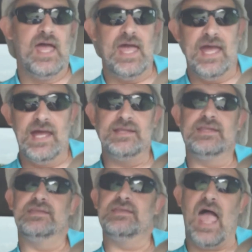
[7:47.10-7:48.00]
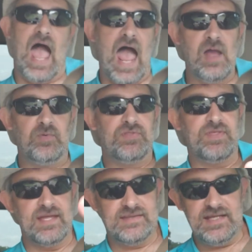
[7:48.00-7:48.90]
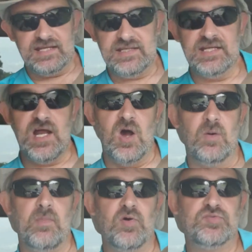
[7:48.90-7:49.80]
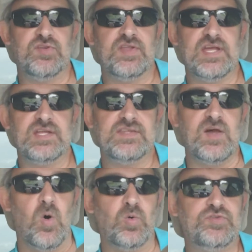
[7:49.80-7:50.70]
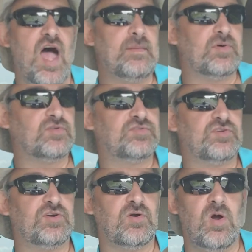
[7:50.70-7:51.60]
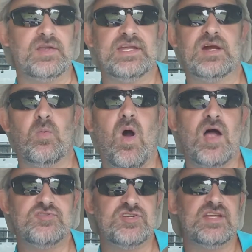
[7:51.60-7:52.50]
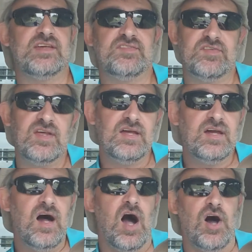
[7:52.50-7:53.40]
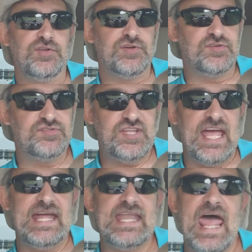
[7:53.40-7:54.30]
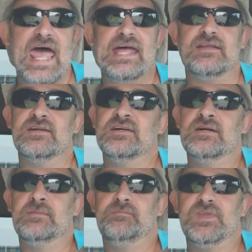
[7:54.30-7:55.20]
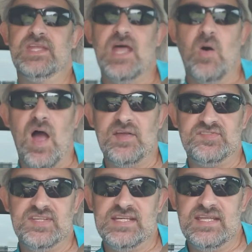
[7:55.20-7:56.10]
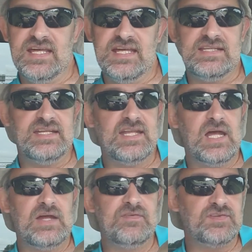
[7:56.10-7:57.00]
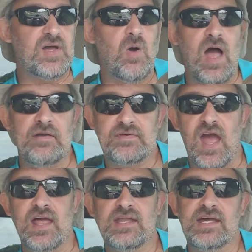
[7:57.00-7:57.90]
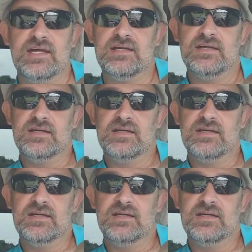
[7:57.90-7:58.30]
And I would think that, most of the old timers that are on here watching this understand that. I see that, even though I've kind of,